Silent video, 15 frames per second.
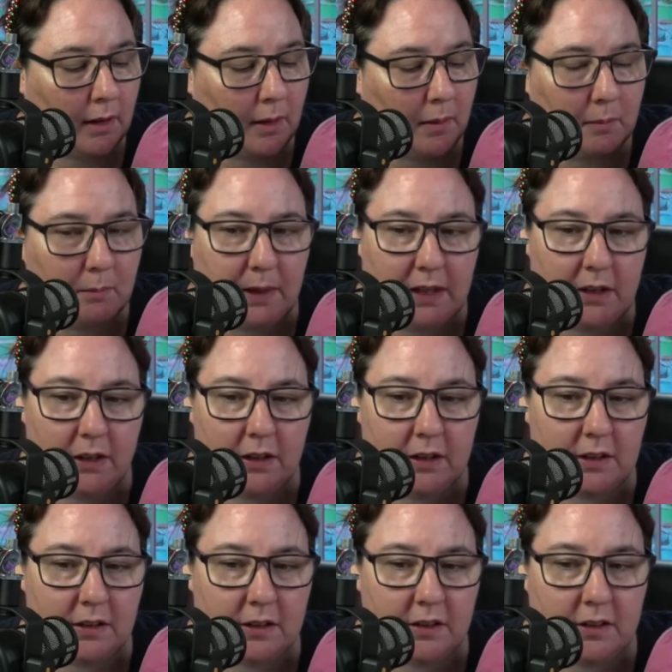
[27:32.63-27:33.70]

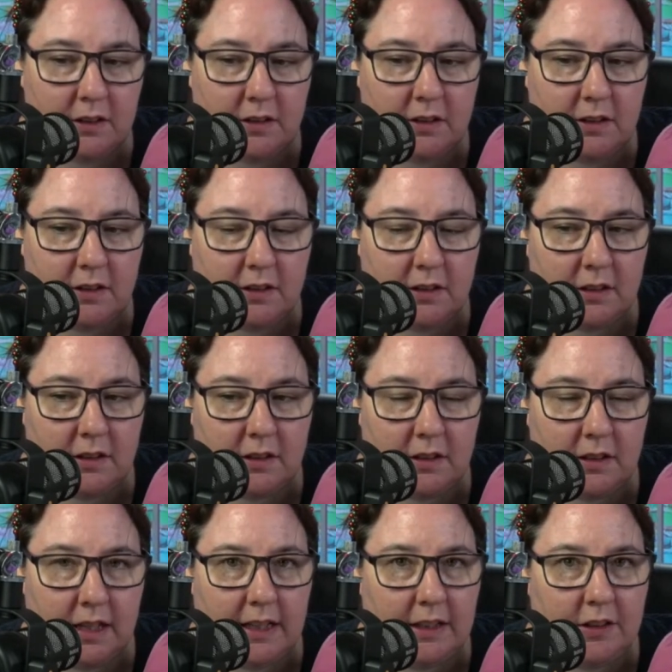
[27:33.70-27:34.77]
because
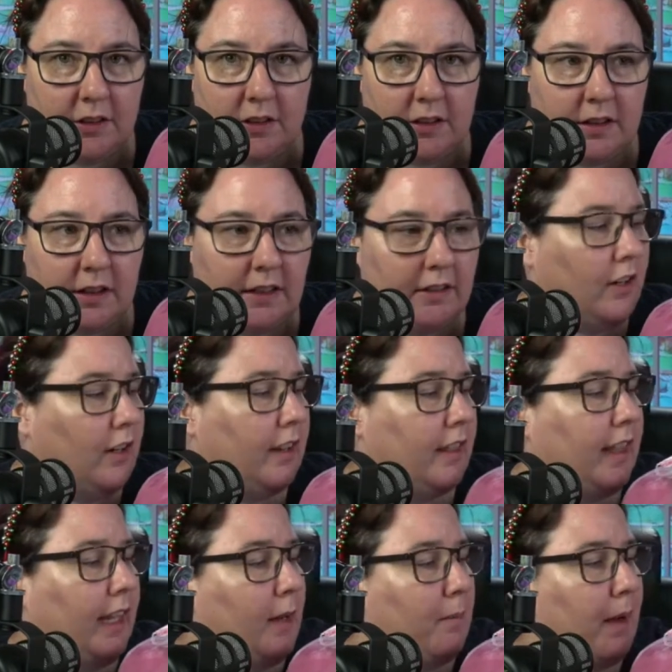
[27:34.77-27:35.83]
he's got a
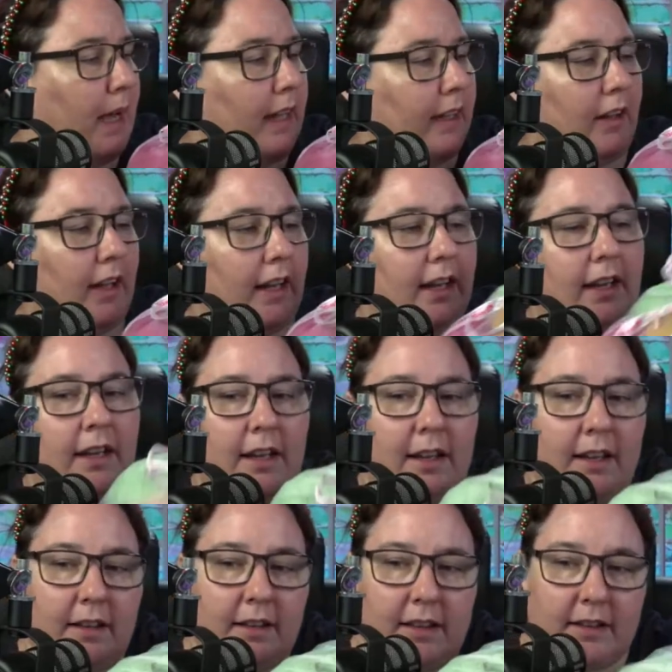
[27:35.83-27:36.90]
thing about like
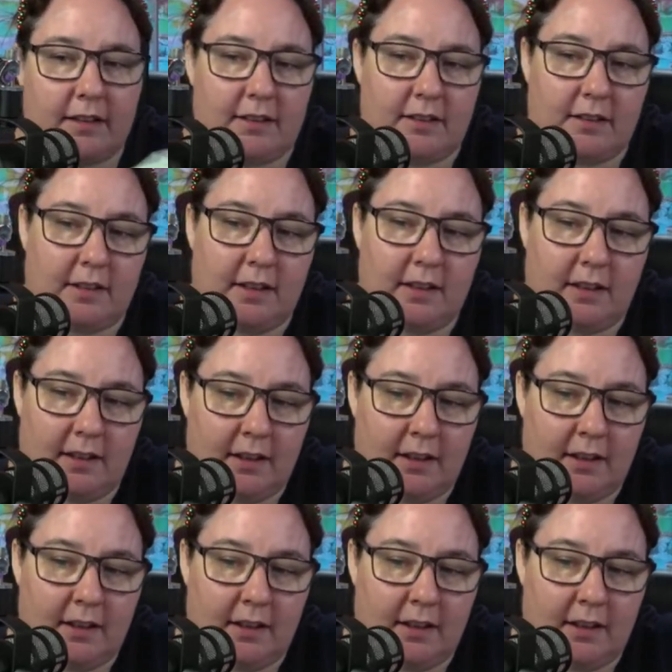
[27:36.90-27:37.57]
this.